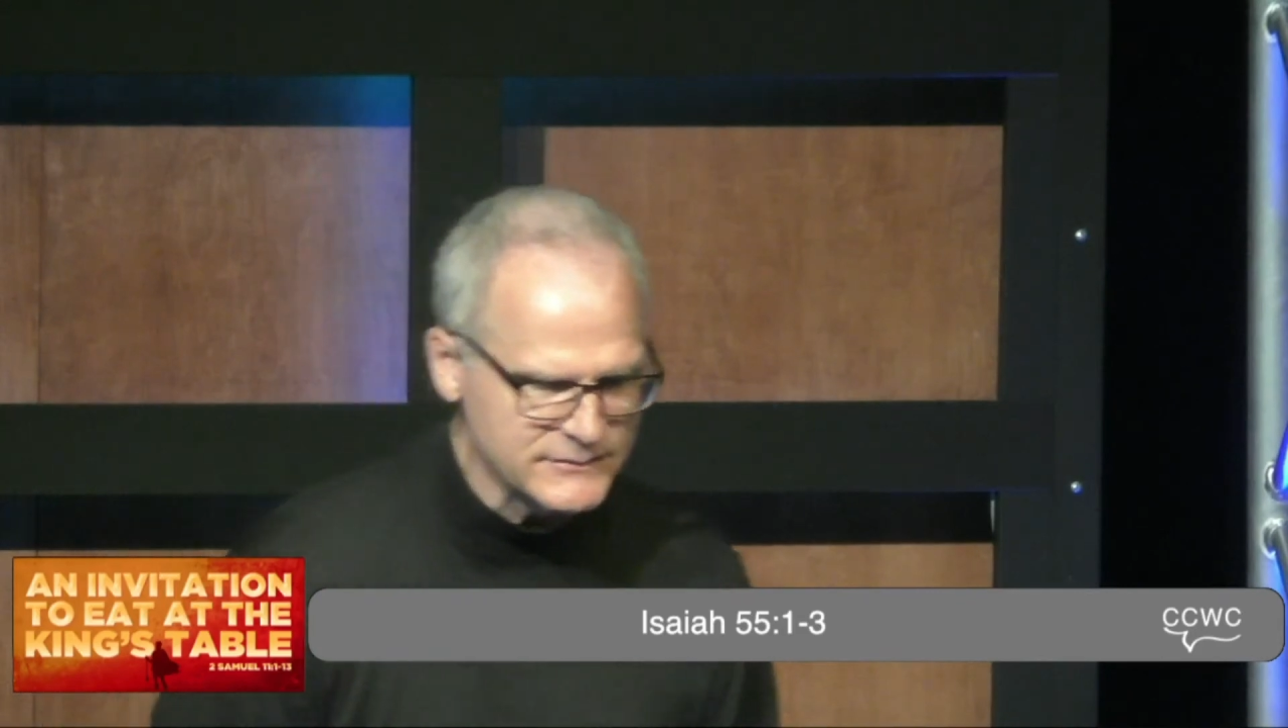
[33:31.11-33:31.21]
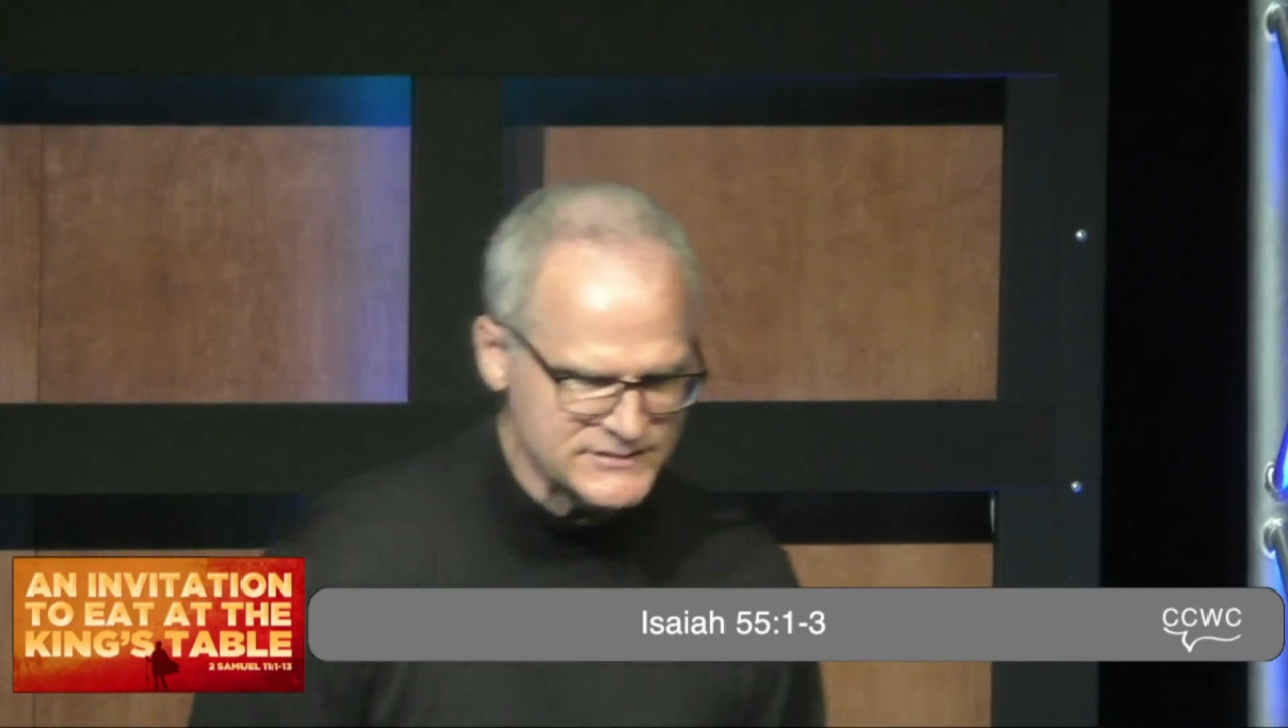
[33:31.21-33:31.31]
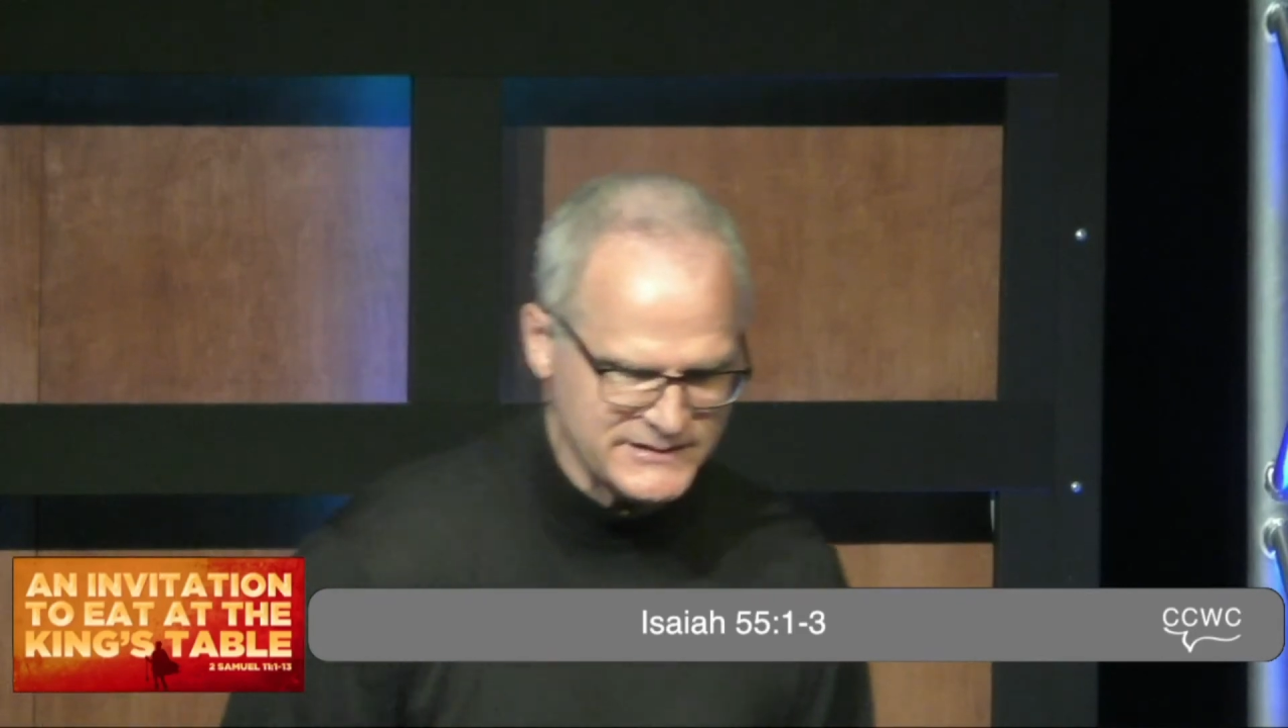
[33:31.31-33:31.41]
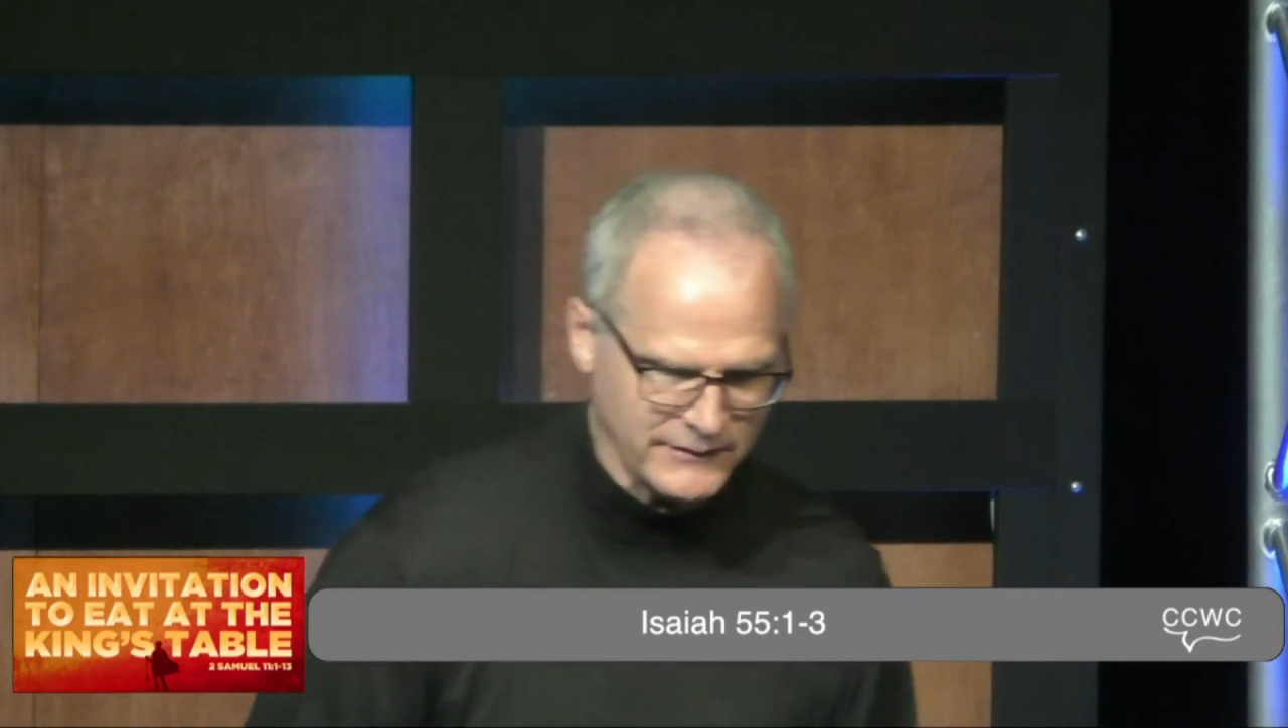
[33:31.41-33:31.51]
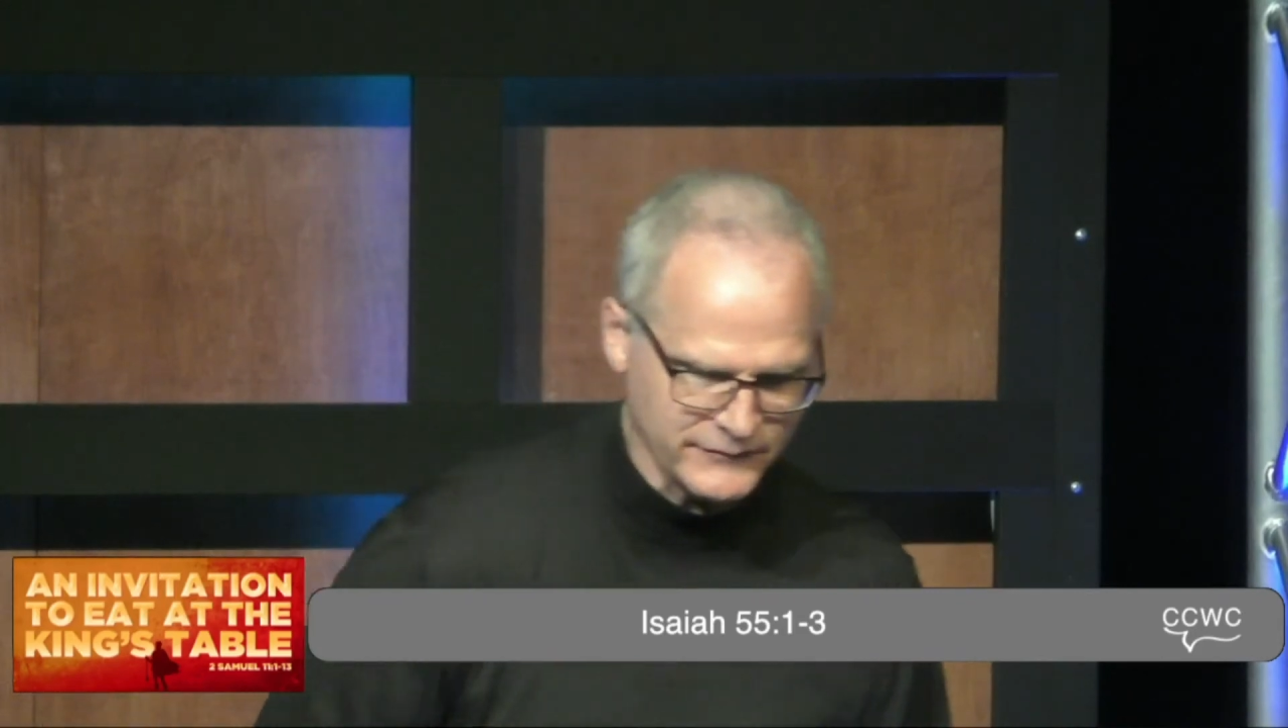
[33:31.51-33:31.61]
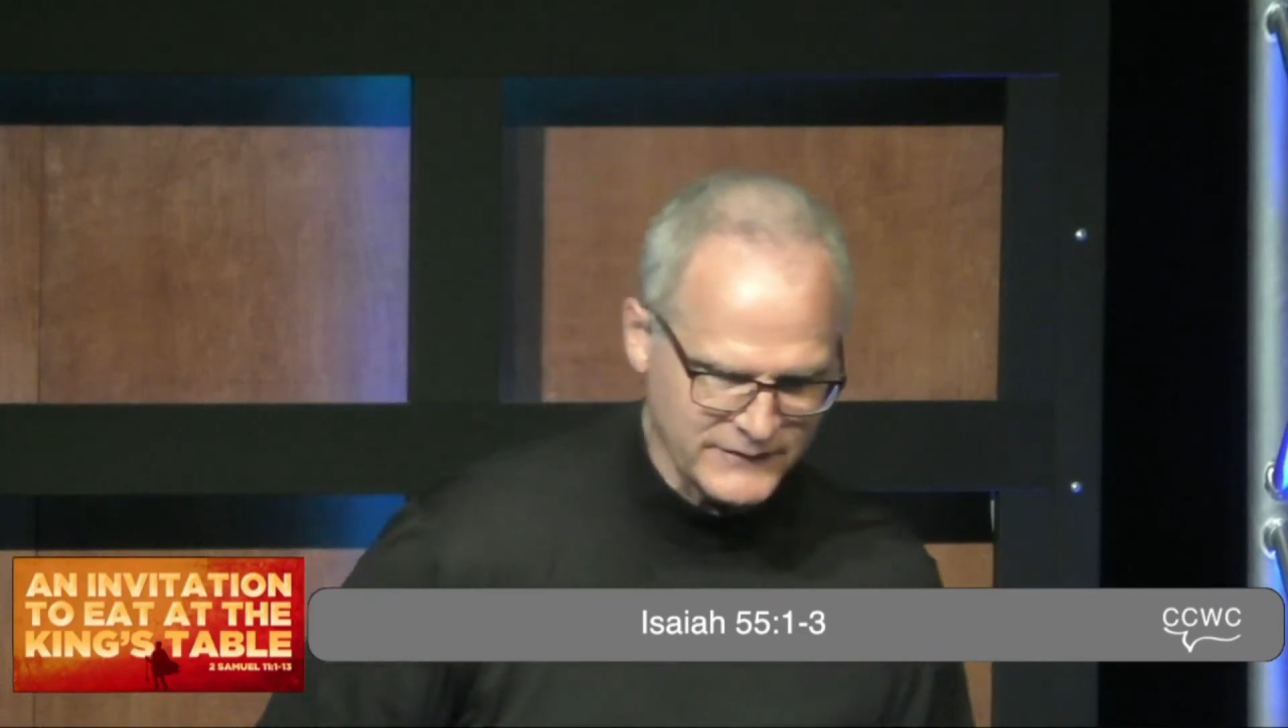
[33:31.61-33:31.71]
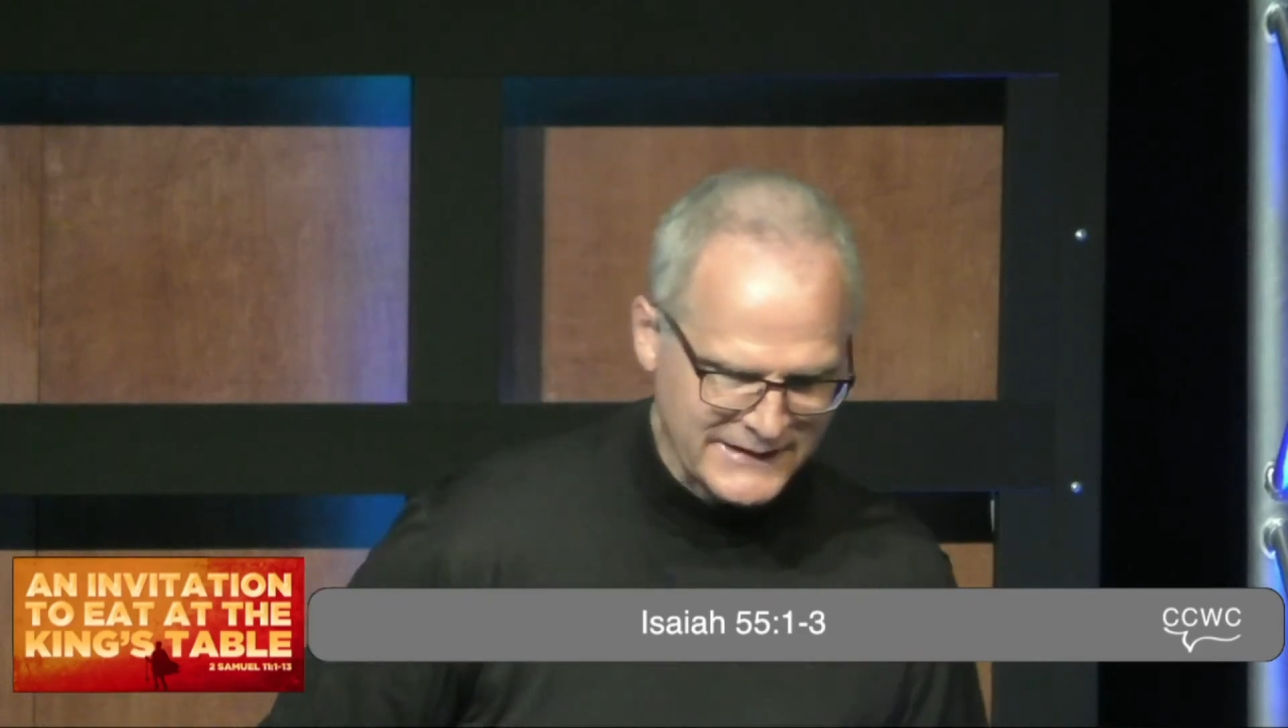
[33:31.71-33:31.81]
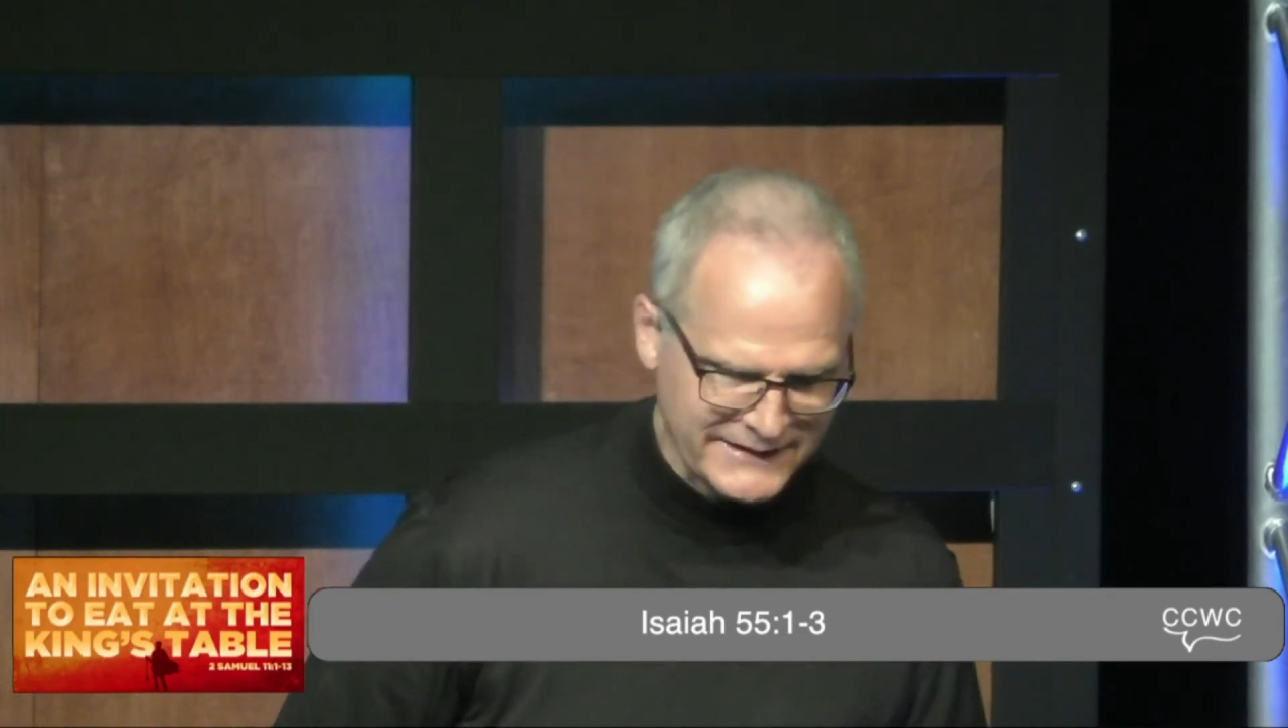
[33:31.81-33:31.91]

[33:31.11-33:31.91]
yourself